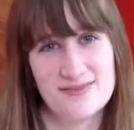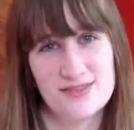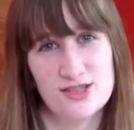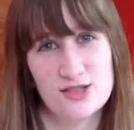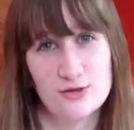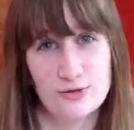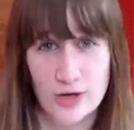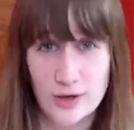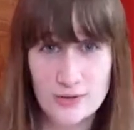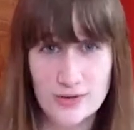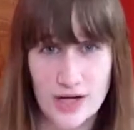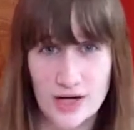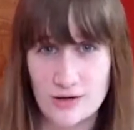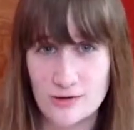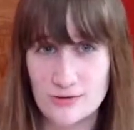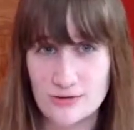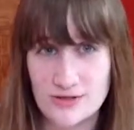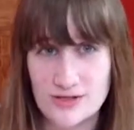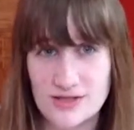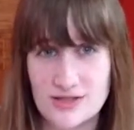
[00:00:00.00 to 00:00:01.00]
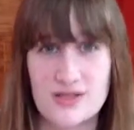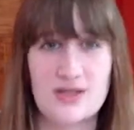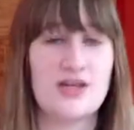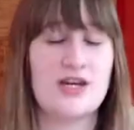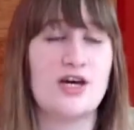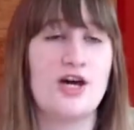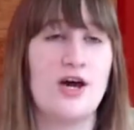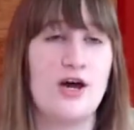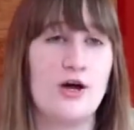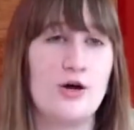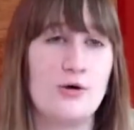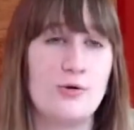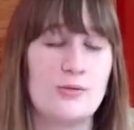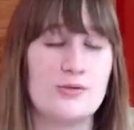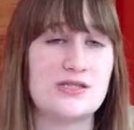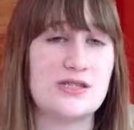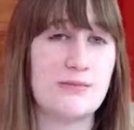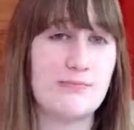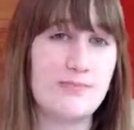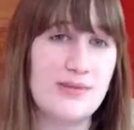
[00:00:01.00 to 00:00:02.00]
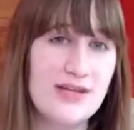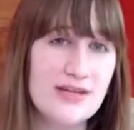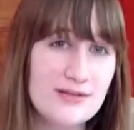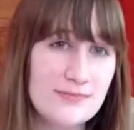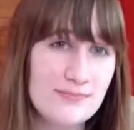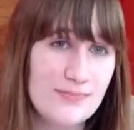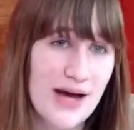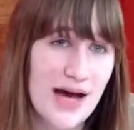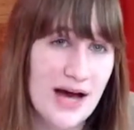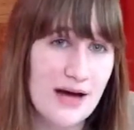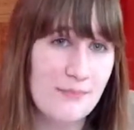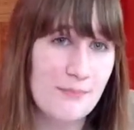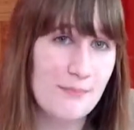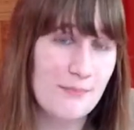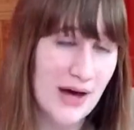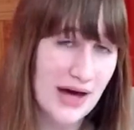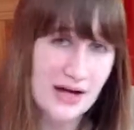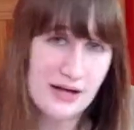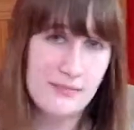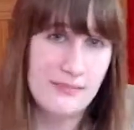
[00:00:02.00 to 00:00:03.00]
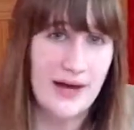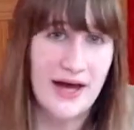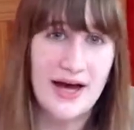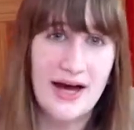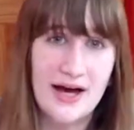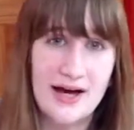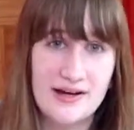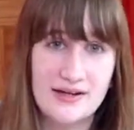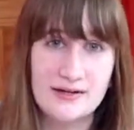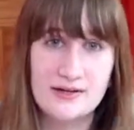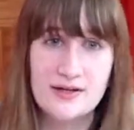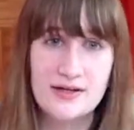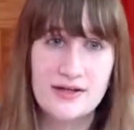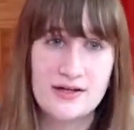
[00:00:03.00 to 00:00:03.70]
Kronos, who was the big bad baddie bad